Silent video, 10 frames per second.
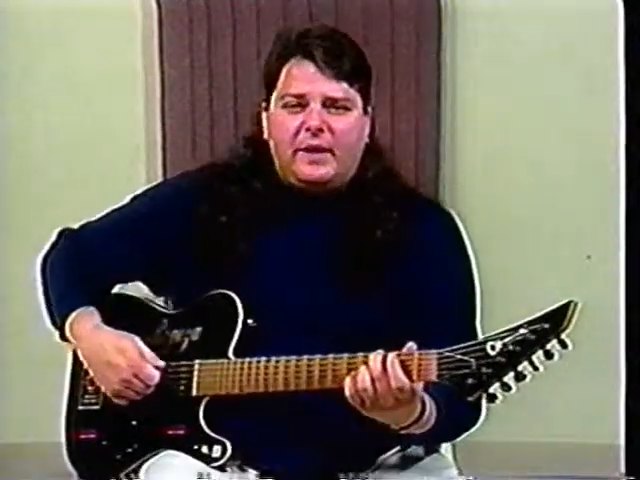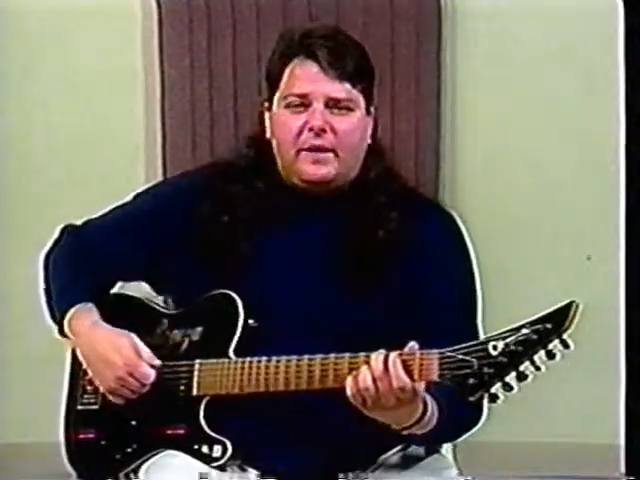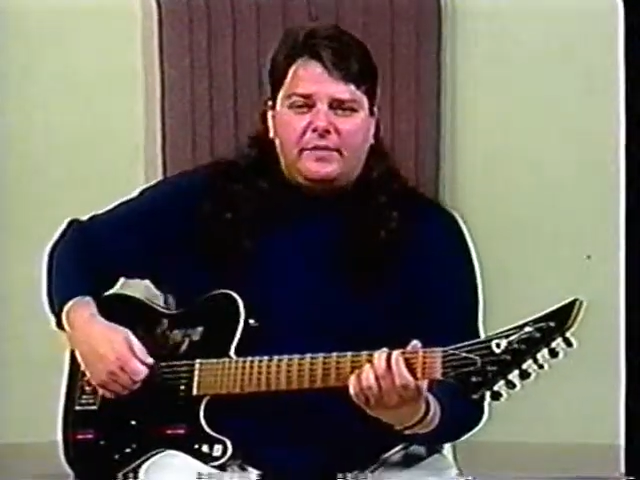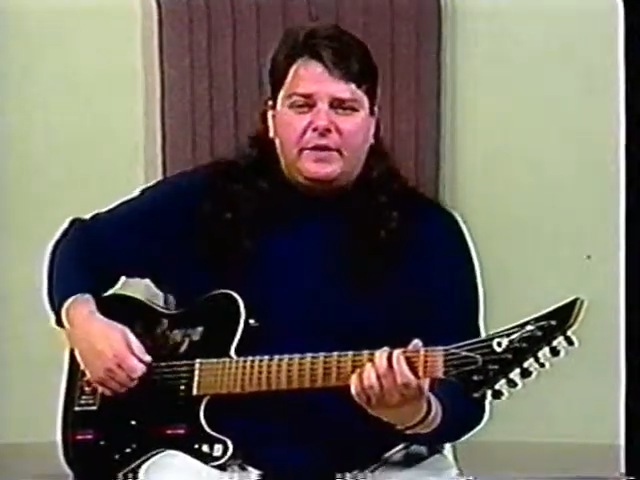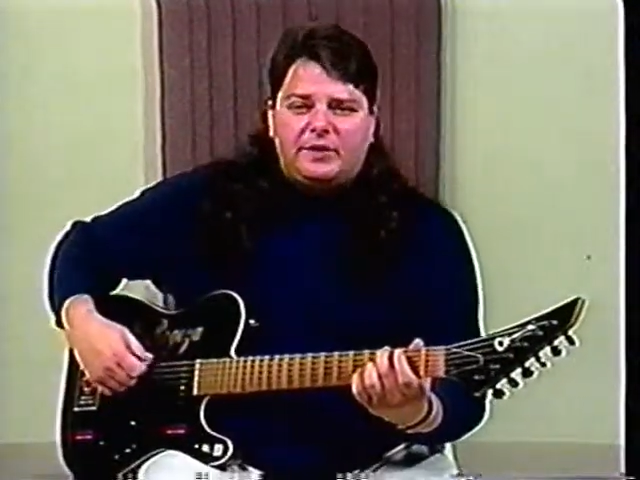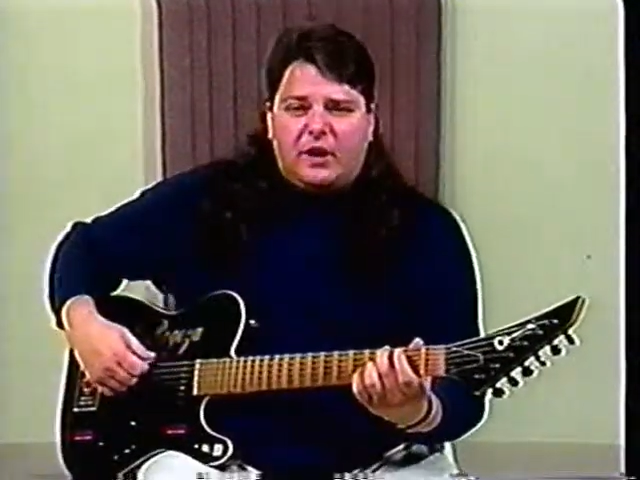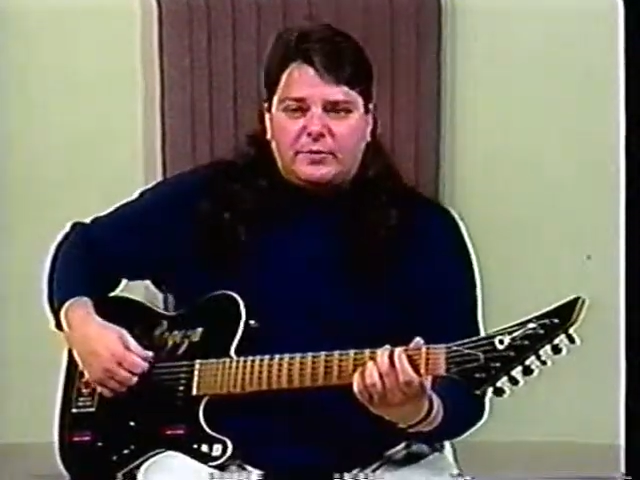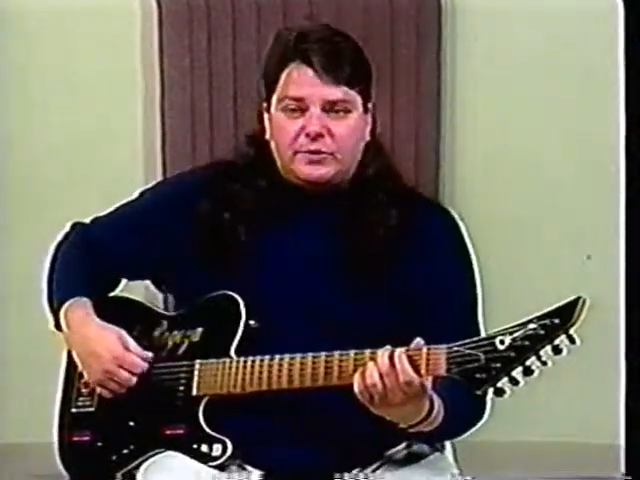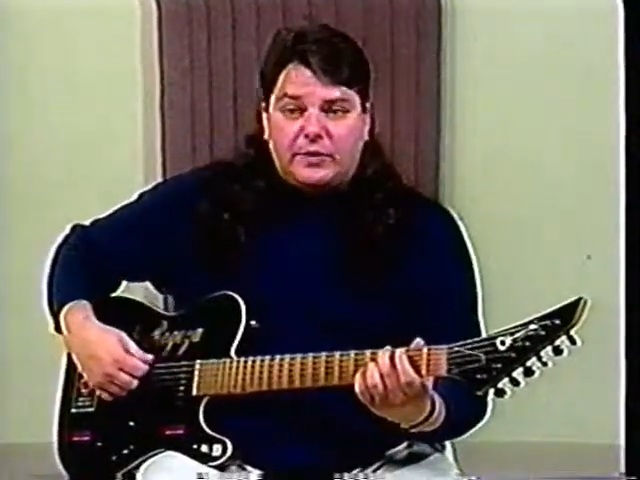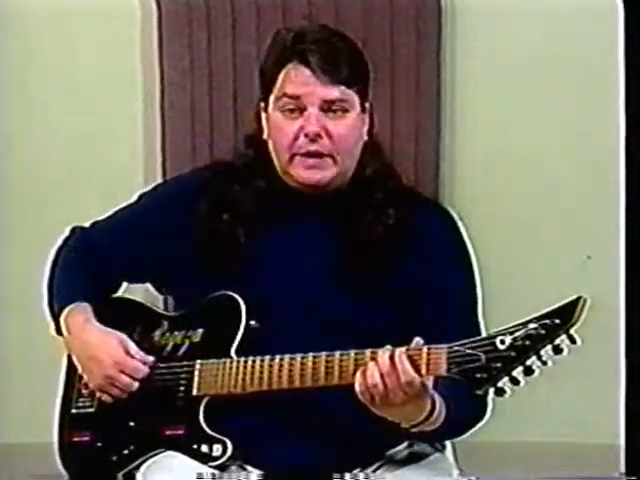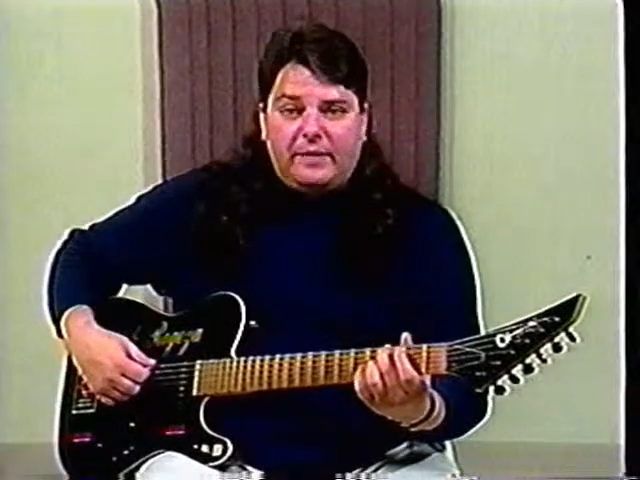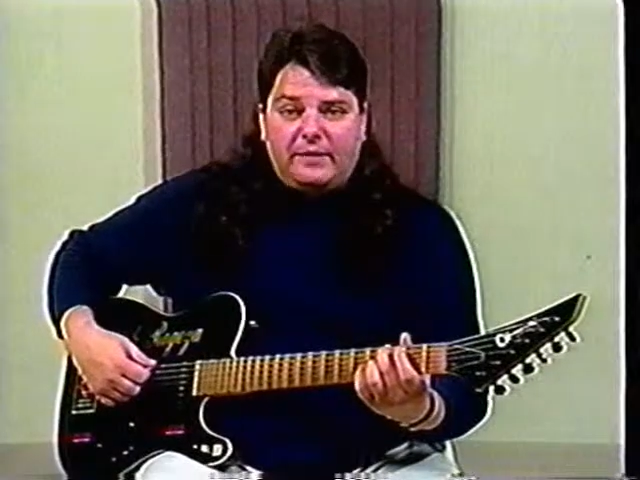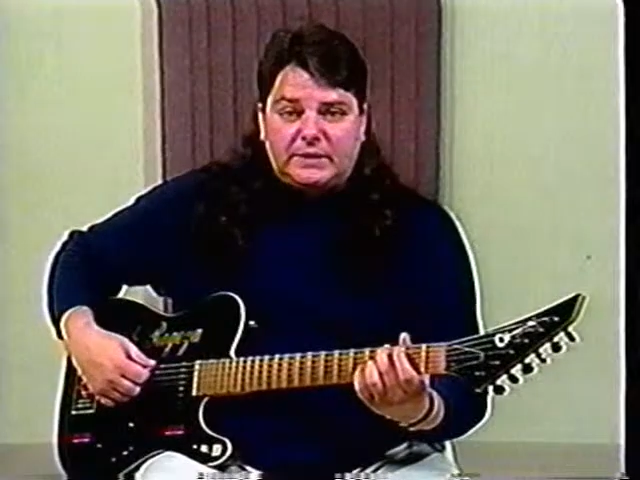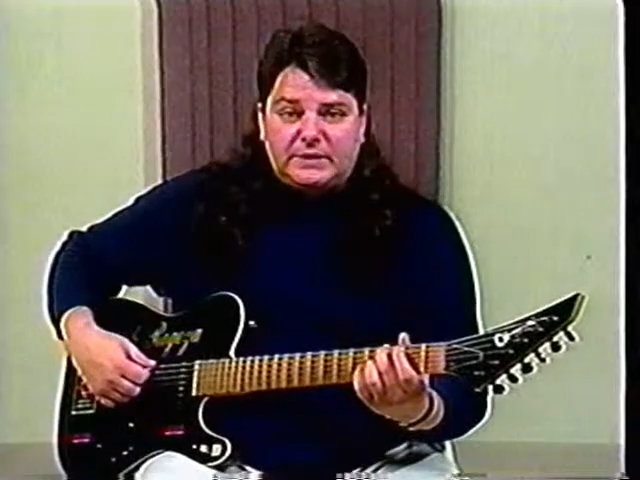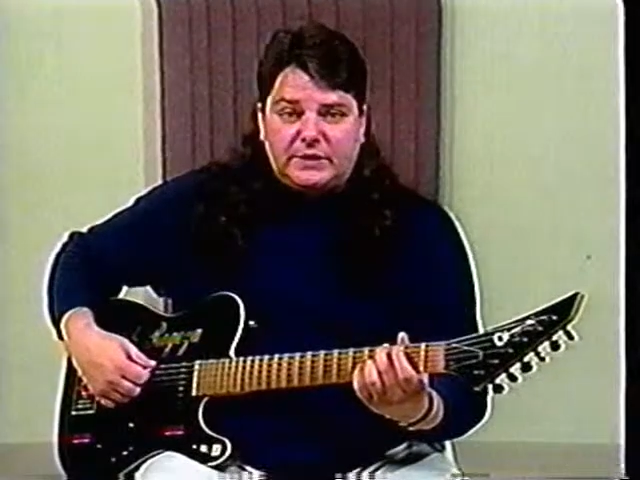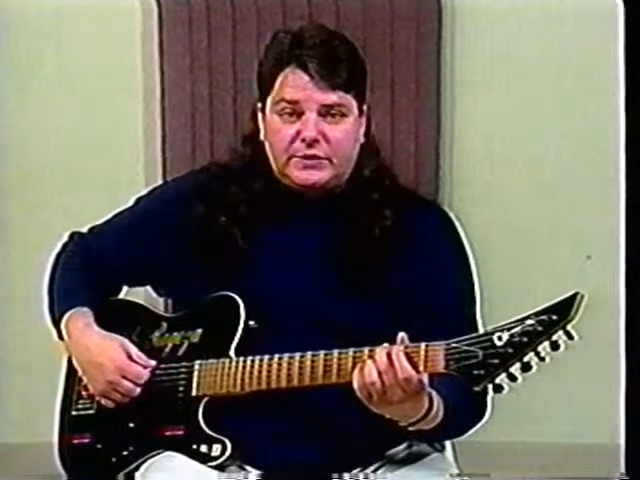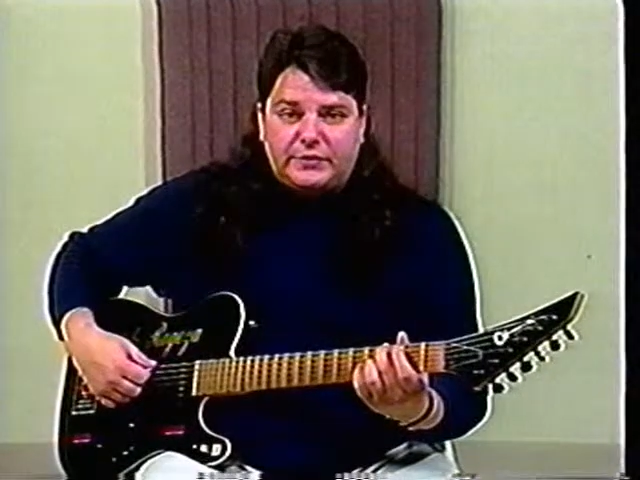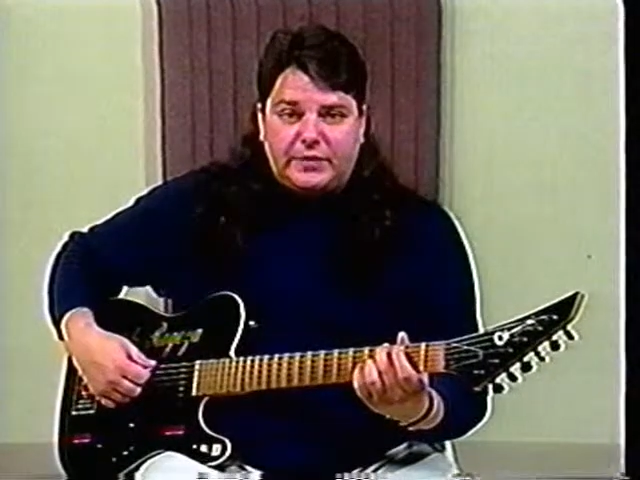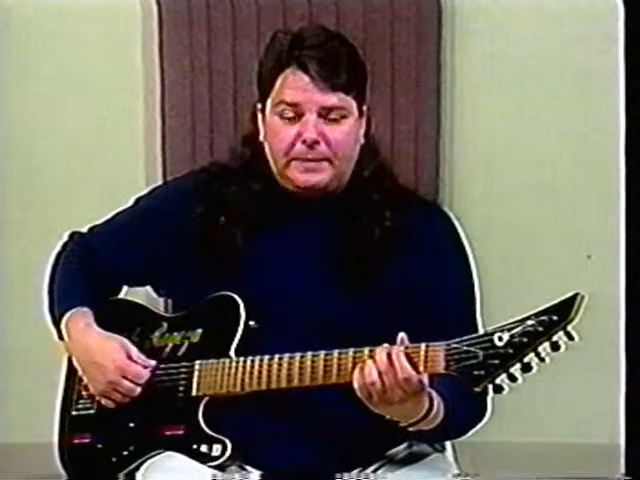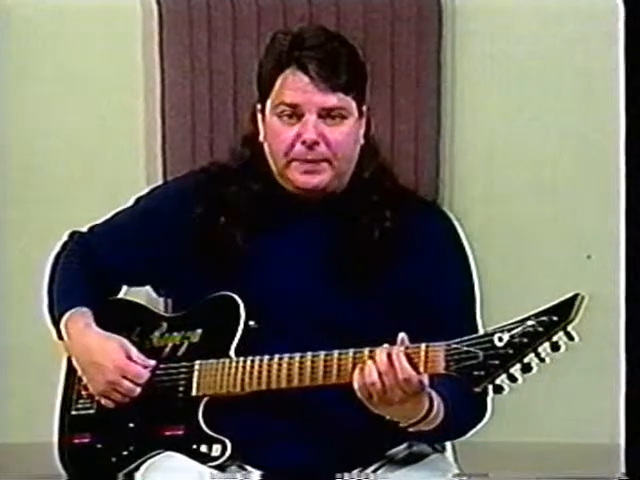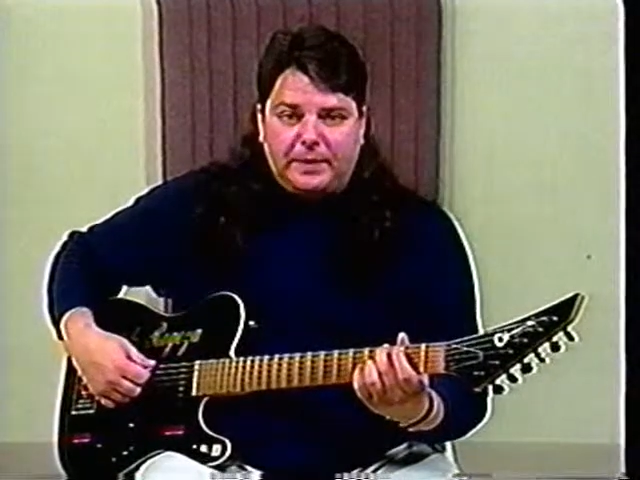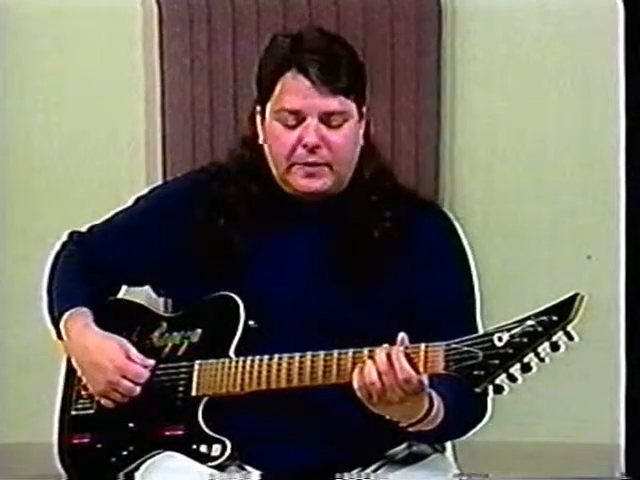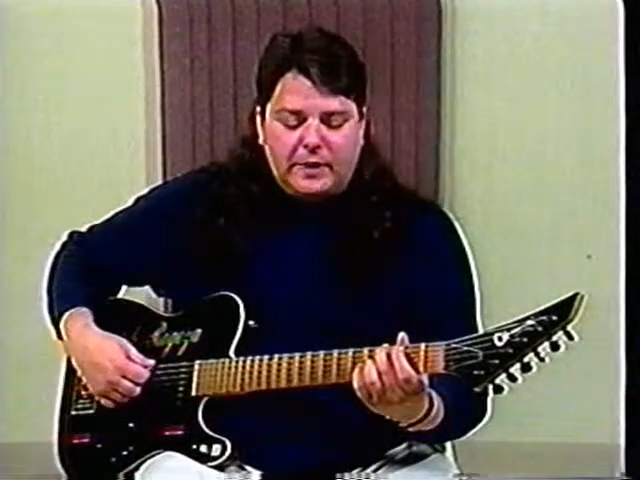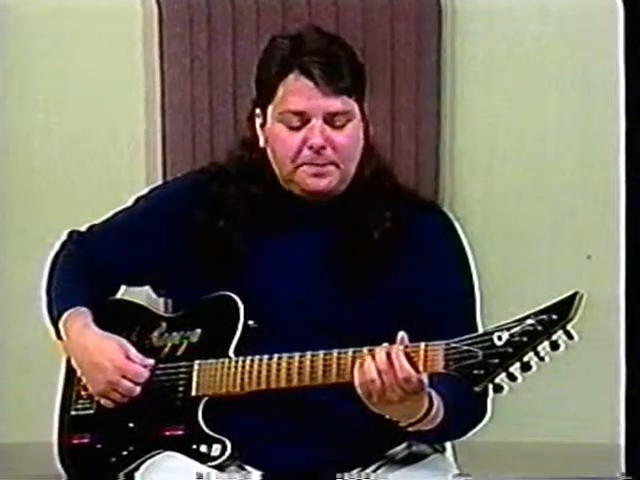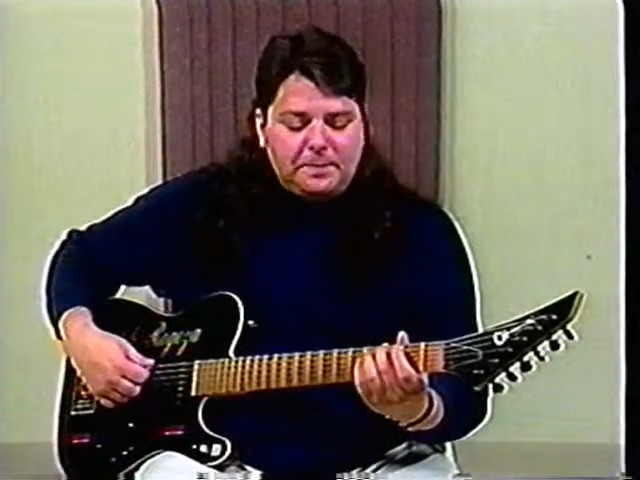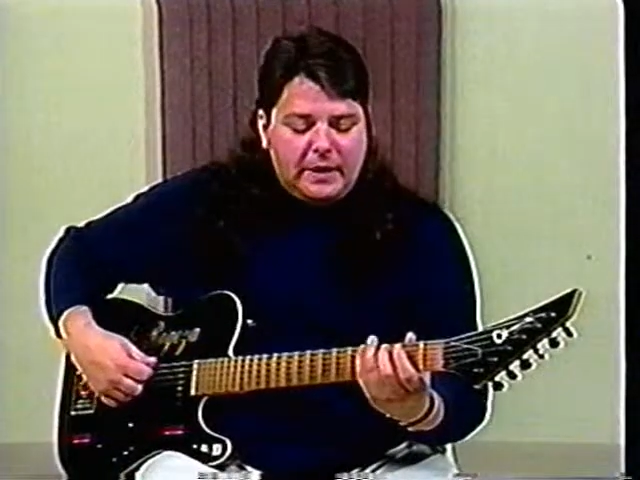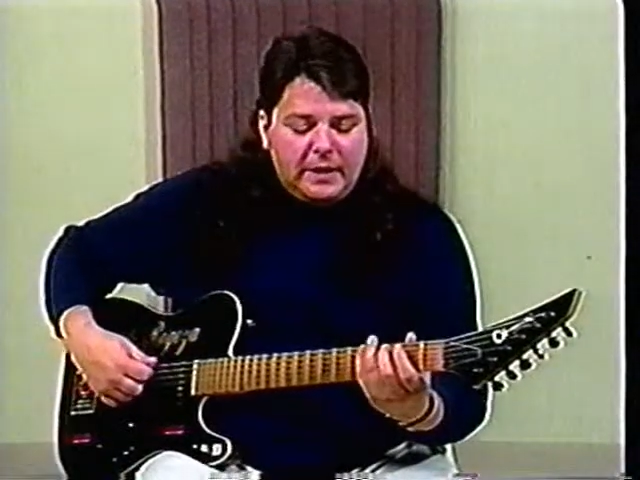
of the top string, the 6th string, okay?